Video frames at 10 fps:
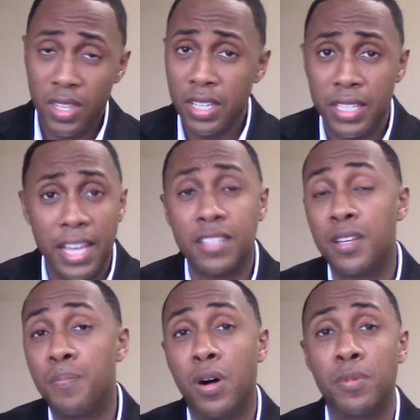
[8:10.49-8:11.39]
They
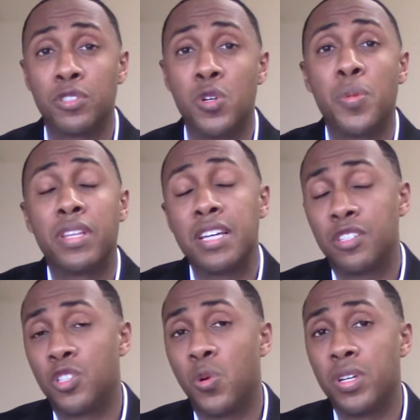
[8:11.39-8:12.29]
attend public school, but that's
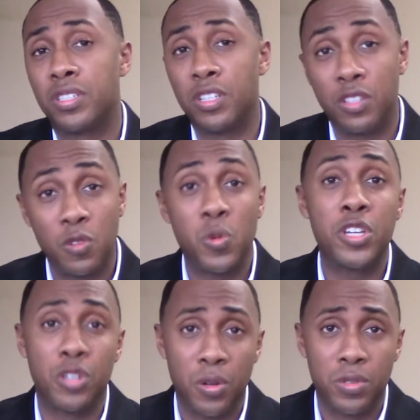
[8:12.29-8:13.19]
a choice that we
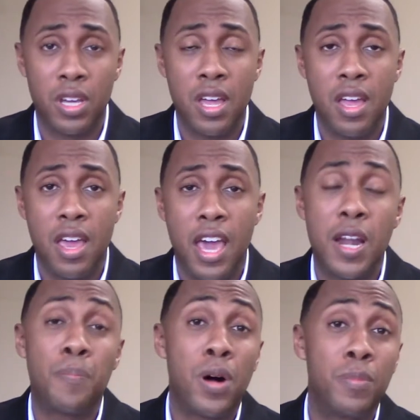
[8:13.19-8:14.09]
chose. And
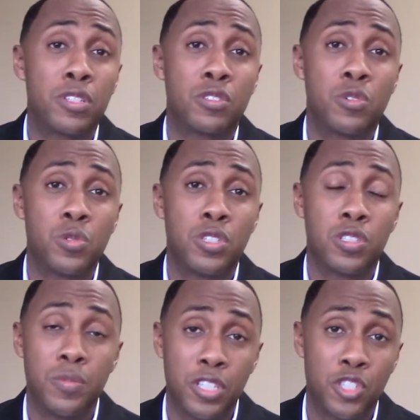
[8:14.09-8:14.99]
our public school
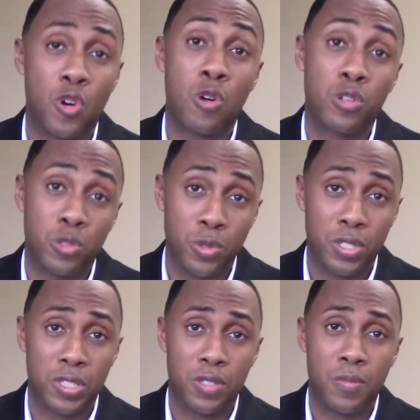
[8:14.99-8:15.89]
system is a charter school
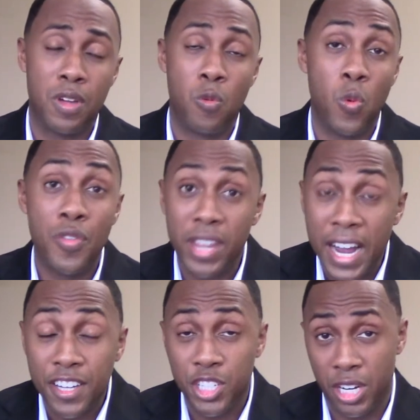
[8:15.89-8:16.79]
system, one that
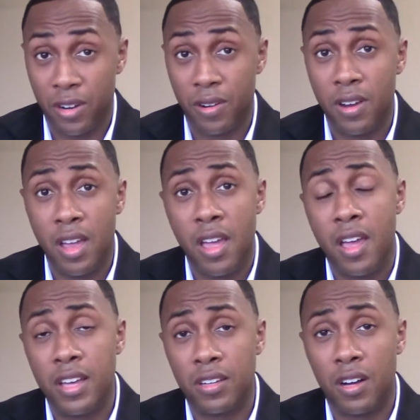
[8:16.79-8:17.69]
I chair
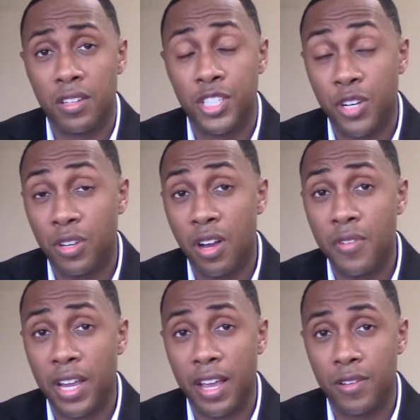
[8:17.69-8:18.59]
the
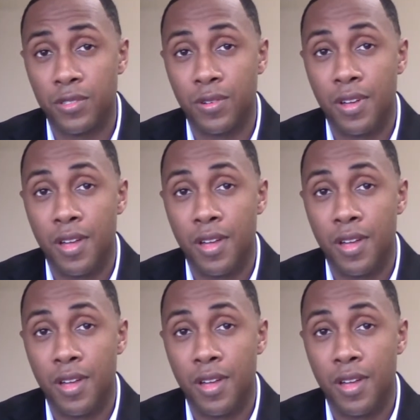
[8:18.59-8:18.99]
governing council.